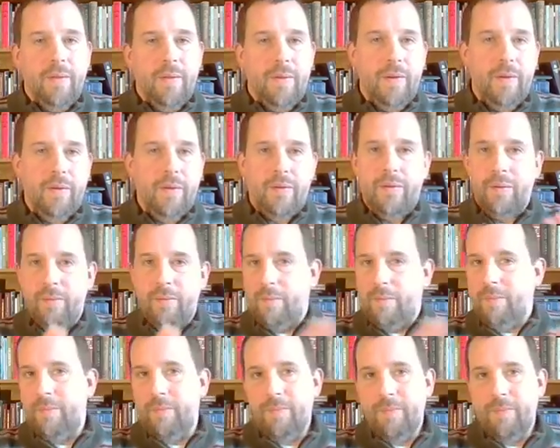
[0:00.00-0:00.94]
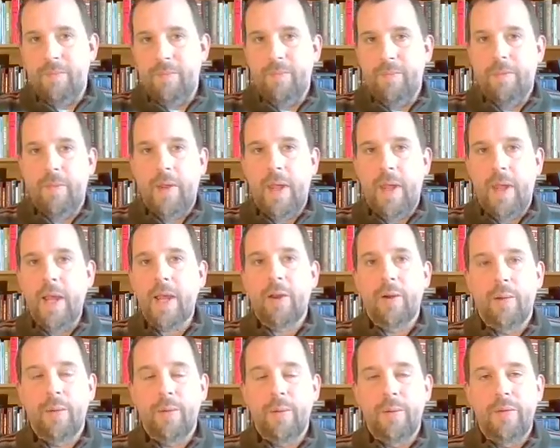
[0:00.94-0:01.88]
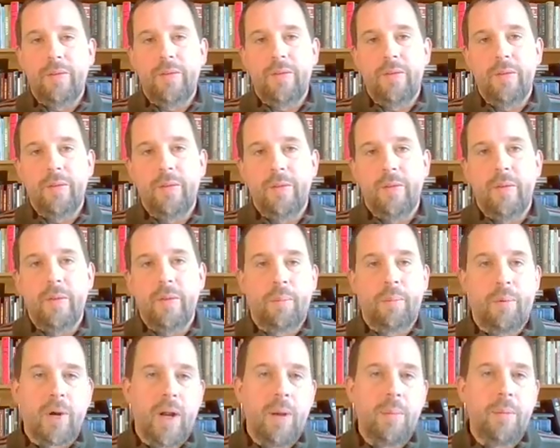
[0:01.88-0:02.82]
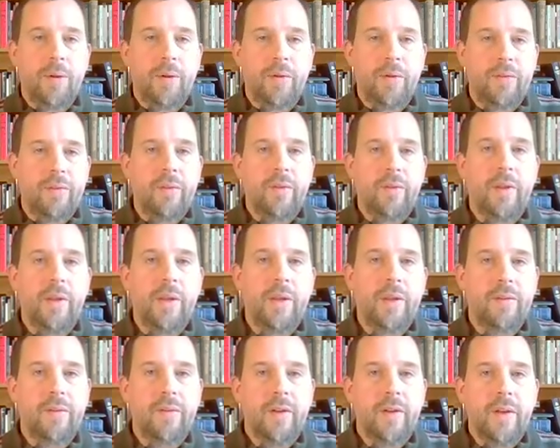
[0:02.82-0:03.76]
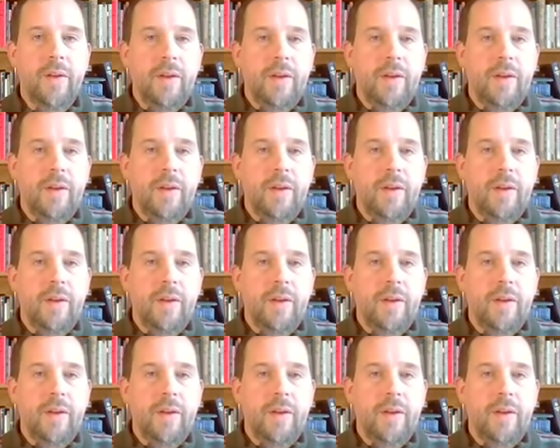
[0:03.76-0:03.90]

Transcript: This echoes the promise that